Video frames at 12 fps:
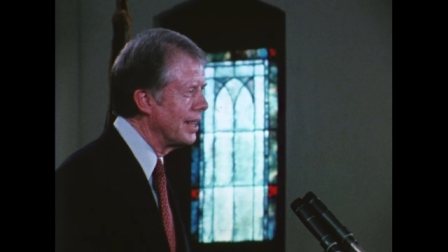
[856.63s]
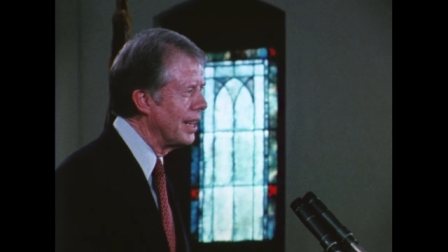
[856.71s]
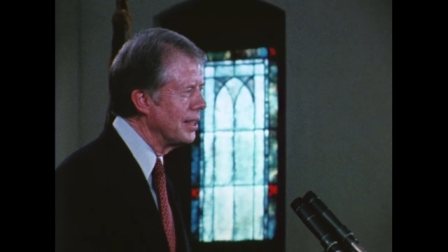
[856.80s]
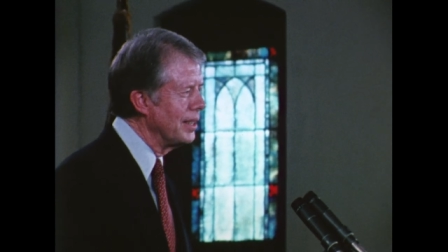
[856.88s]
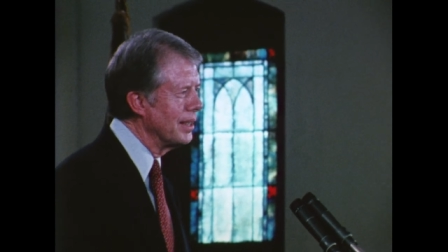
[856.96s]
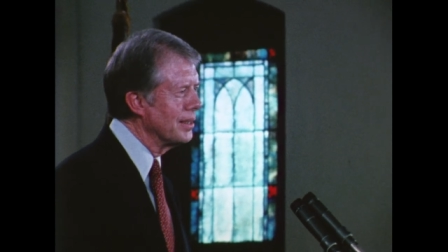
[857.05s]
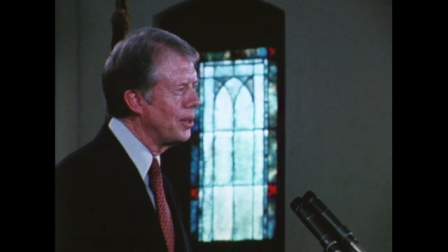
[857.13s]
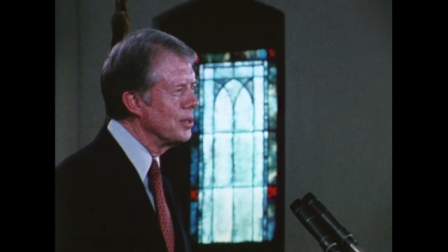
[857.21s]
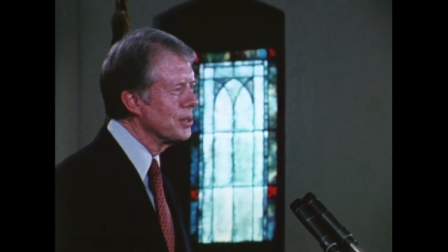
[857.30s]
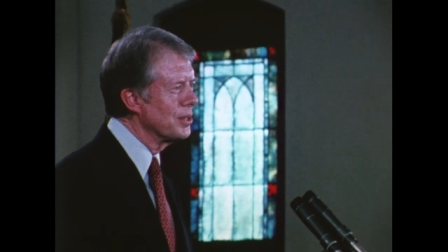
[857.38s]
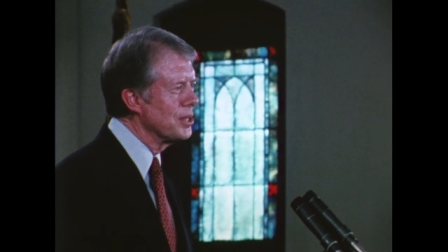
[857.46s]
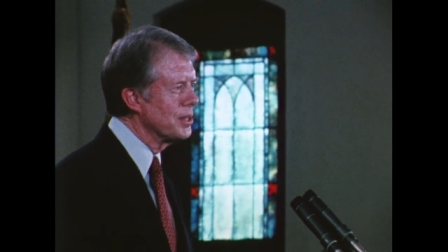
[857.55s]
and I thank
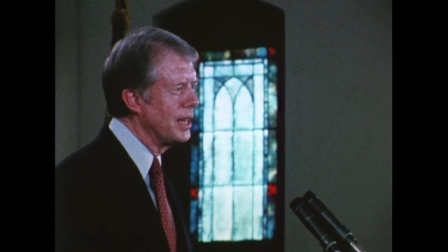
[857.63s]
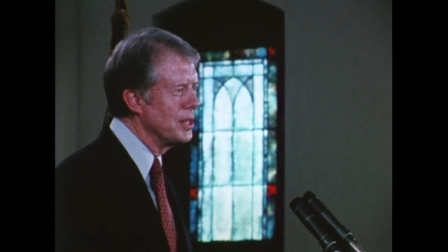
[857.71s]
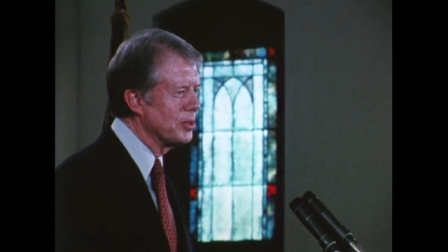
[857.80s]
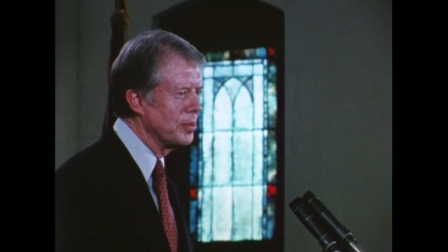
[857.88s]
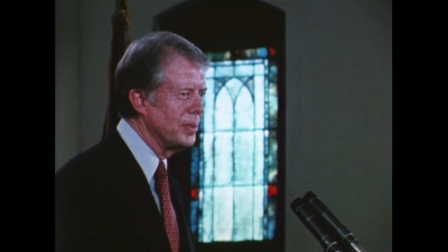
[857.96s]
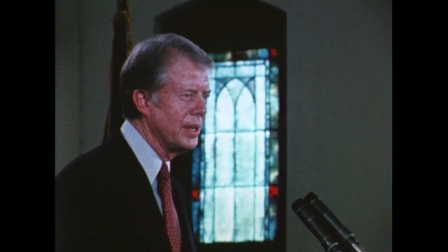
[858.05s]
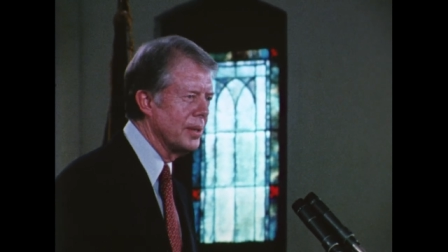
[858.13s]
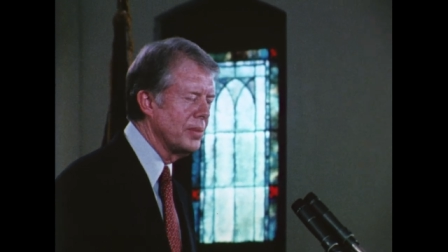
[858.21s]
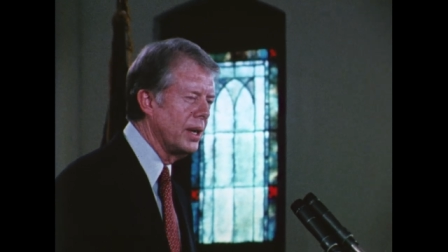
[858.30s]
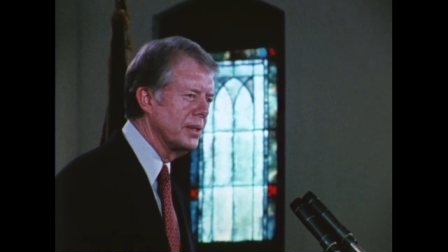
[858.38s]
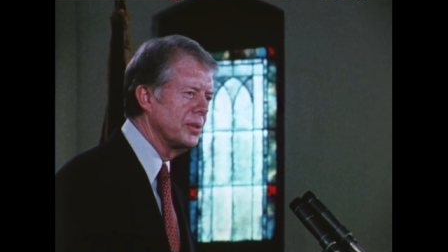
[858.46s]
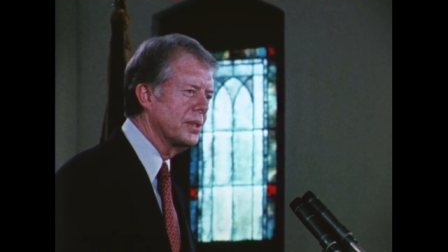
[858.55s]
those on the stage with me
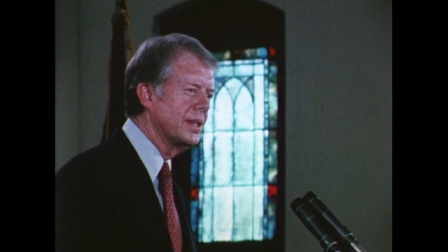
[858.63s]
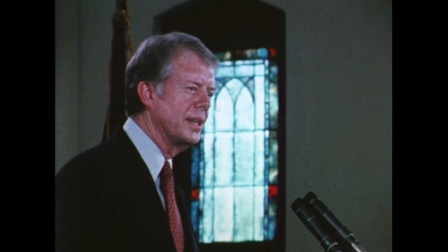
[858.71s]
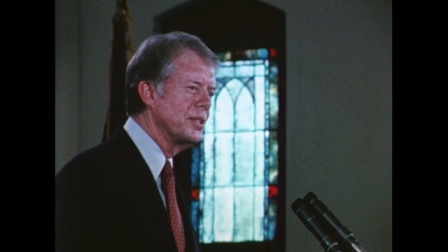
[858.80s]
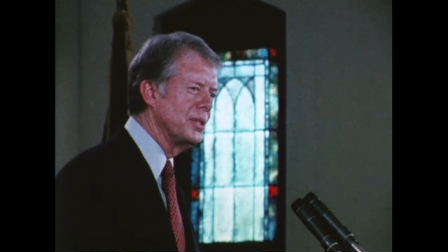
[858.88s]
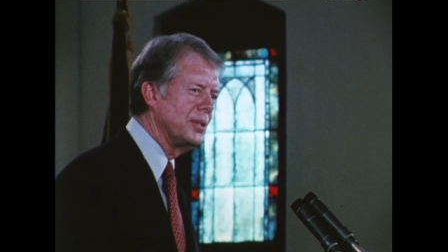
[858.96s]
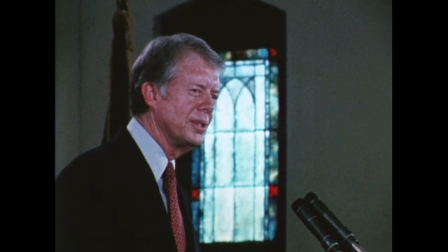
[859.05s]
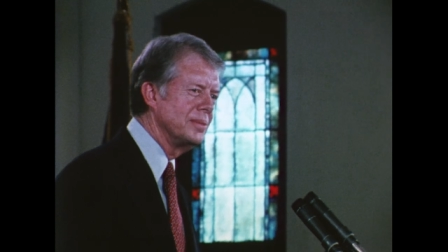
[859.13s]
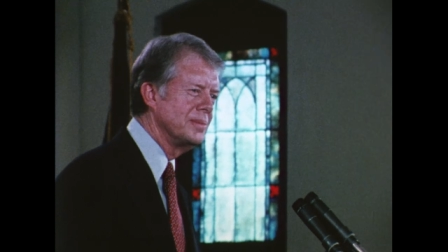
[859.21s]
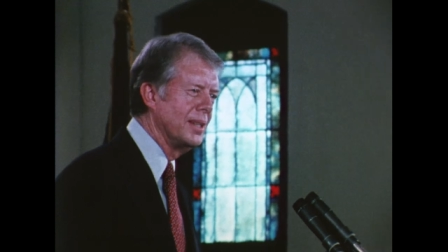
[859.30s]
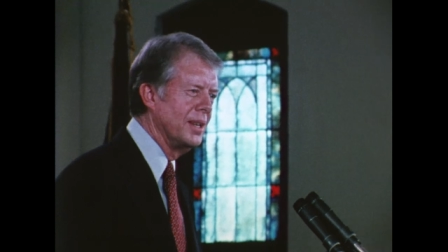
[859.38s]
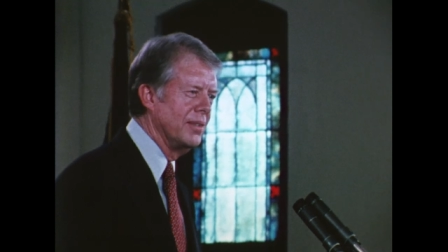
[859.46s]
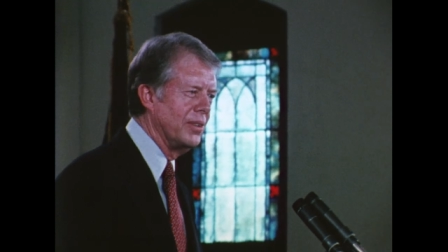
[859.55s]
and Martin Luther King, Junior
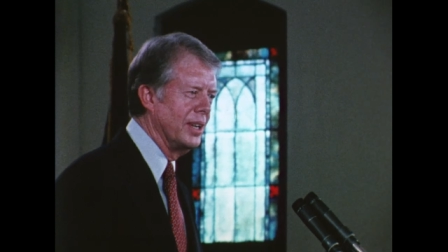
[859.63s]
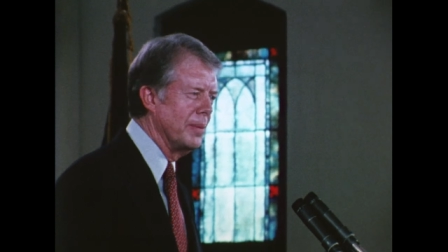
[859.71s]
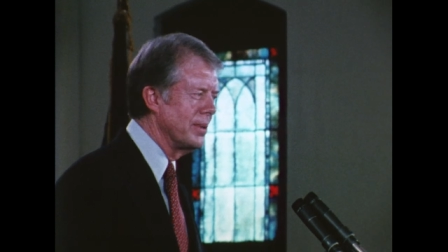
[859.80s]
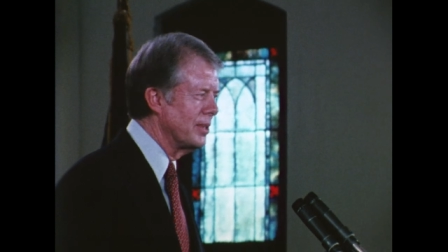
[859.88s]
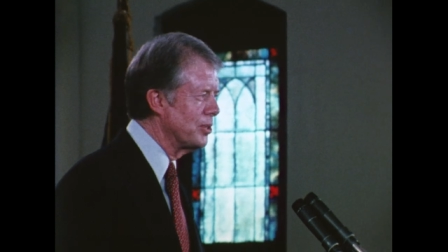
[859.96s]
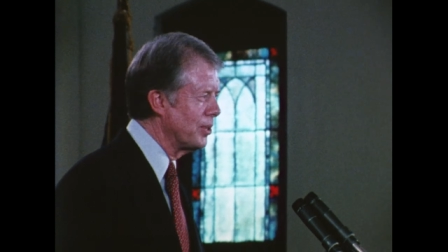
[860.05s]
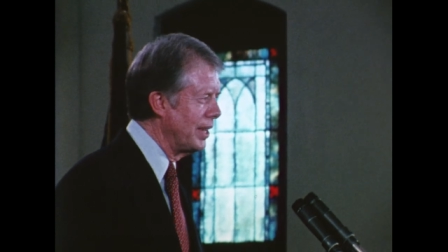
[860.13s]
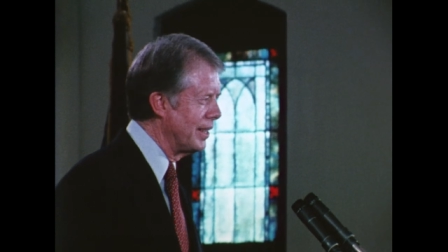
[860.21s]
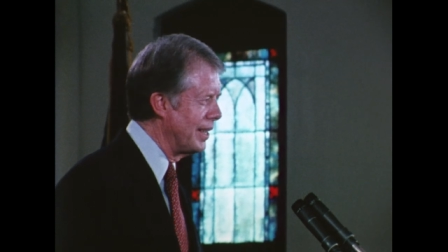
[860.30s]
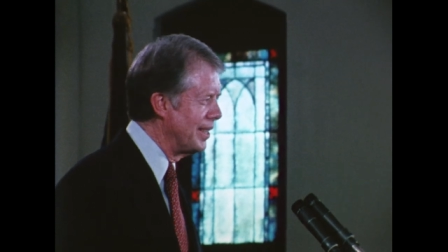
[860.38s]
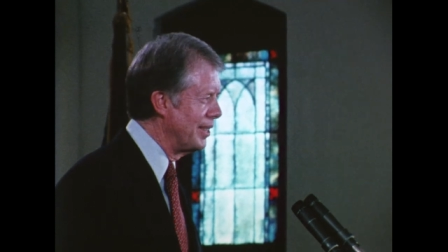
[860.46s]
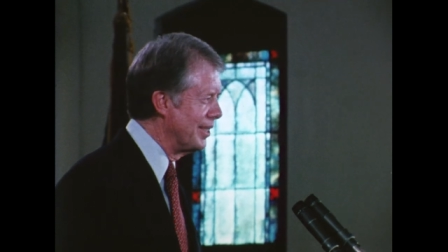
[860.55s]
for helping to
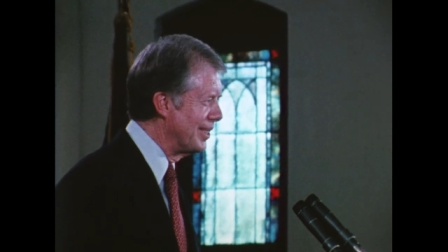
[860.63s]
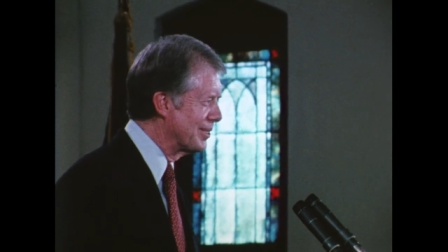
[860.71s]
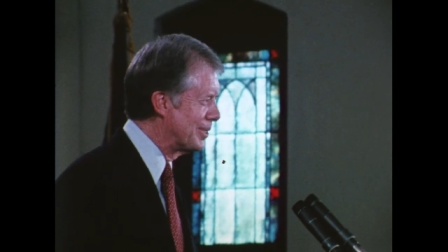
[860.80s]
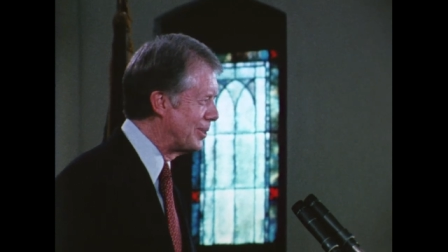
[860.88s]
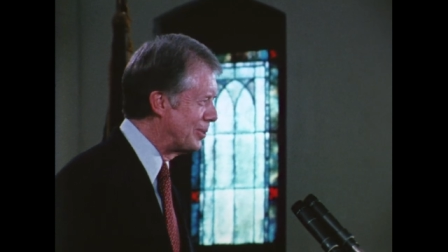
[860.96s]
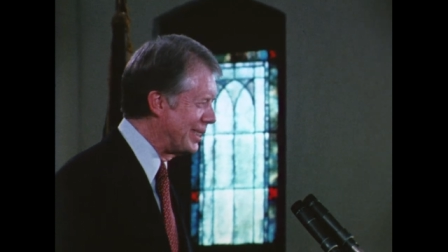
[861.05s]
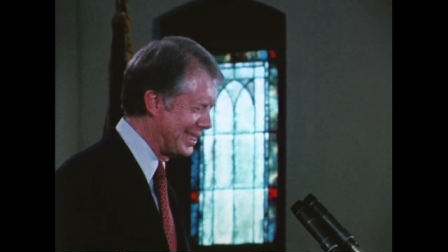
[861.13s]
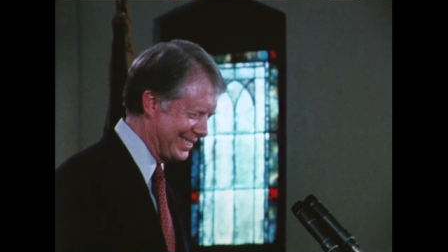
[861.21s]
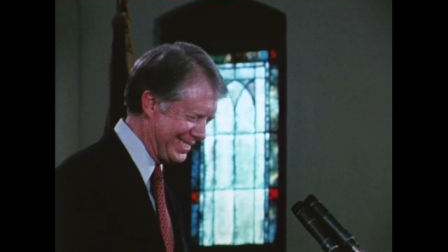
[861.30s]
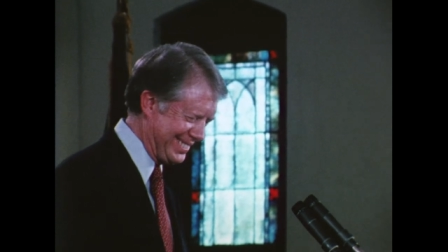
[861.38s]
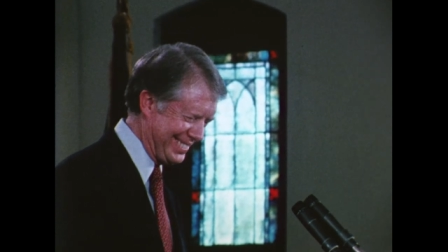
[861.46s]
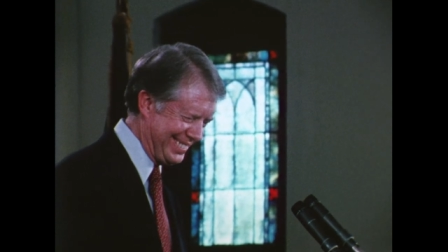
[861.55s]
train Andy Young so
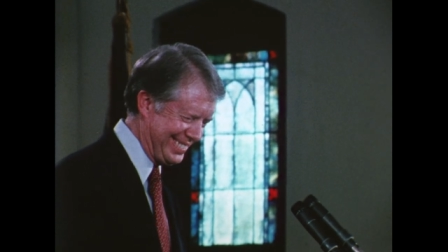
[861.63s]
well.